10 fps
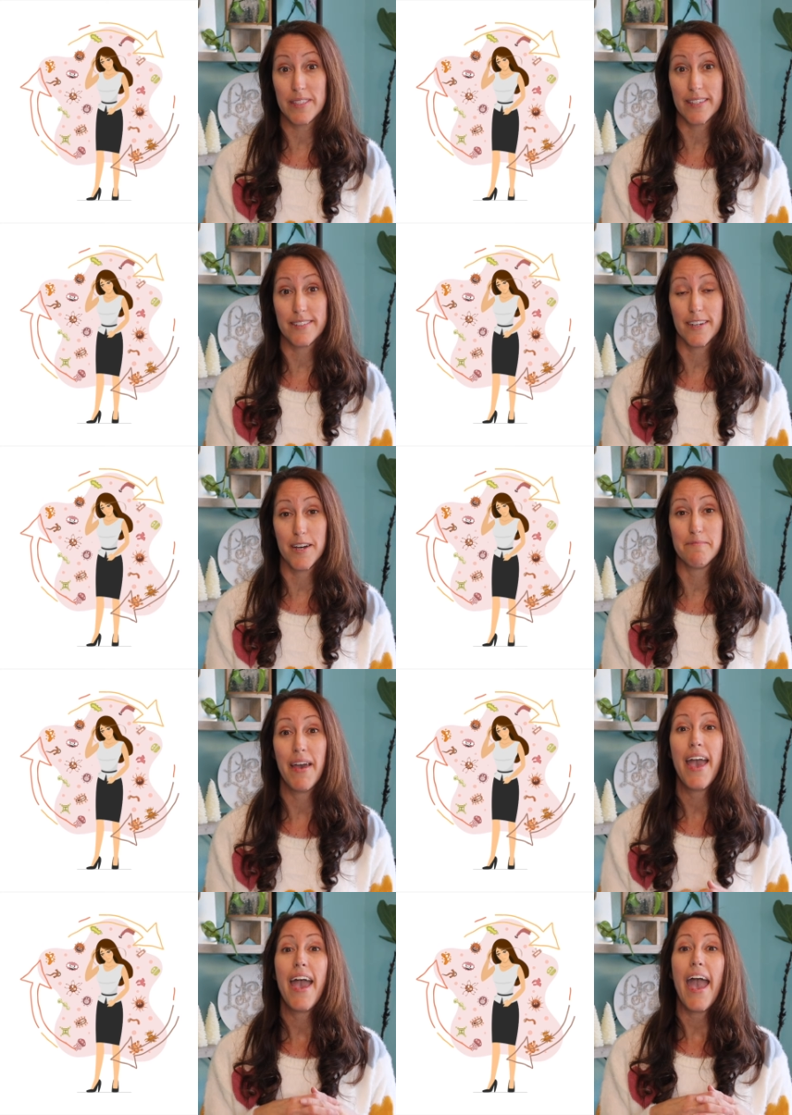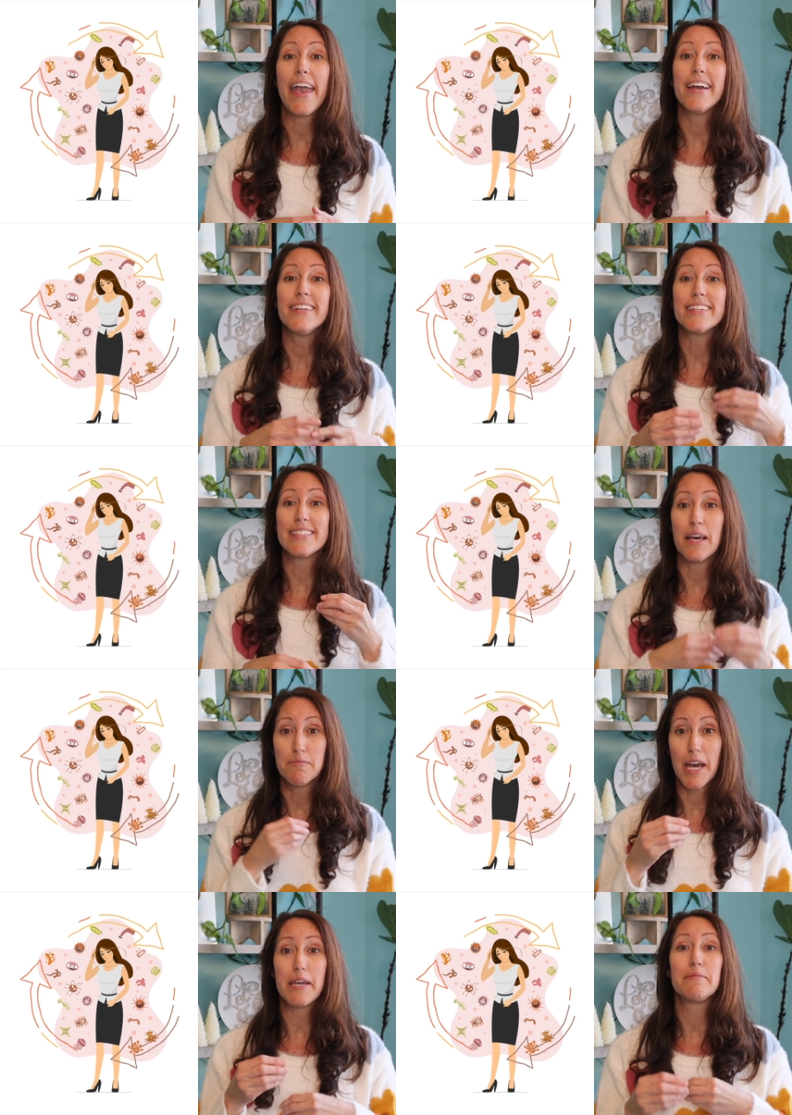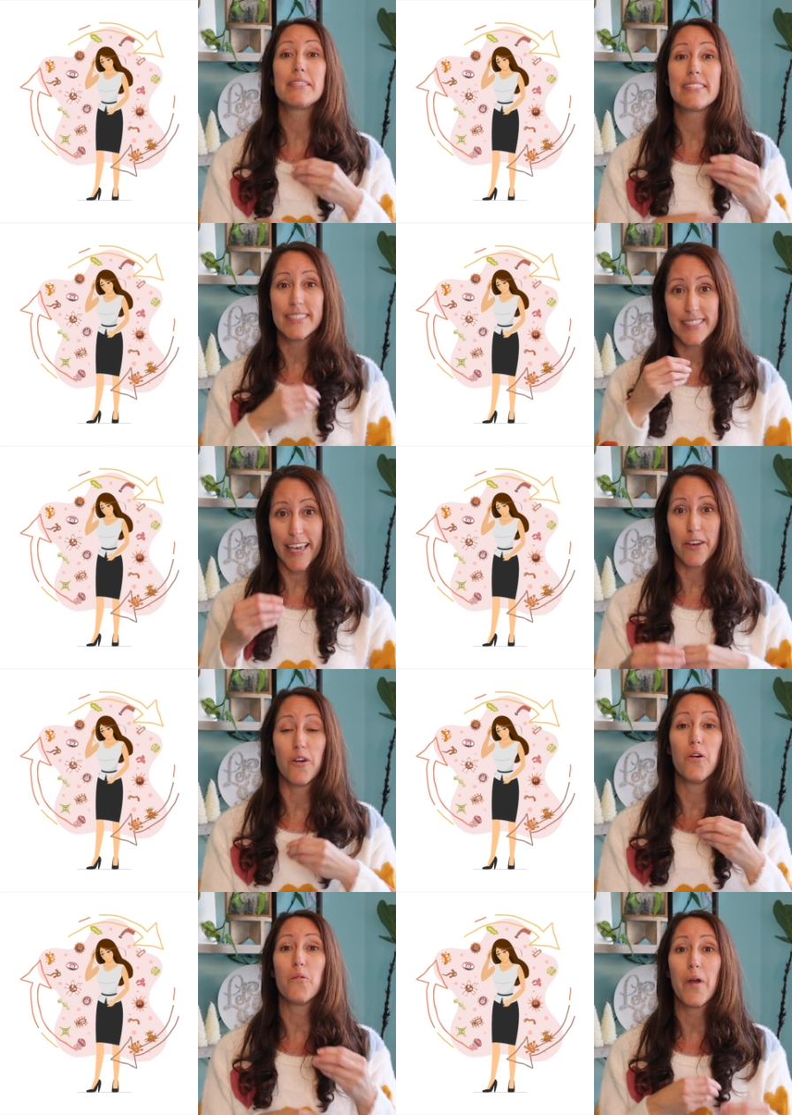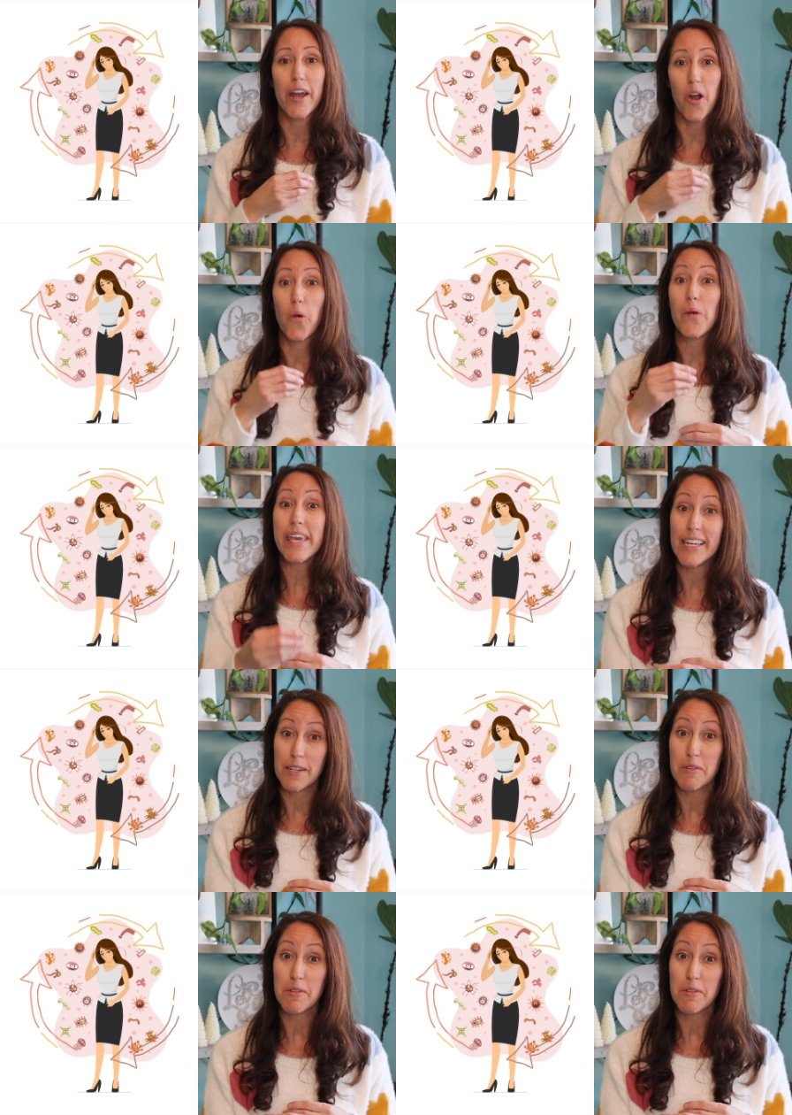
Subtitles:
system, and it sometimes is a cycle where a weakened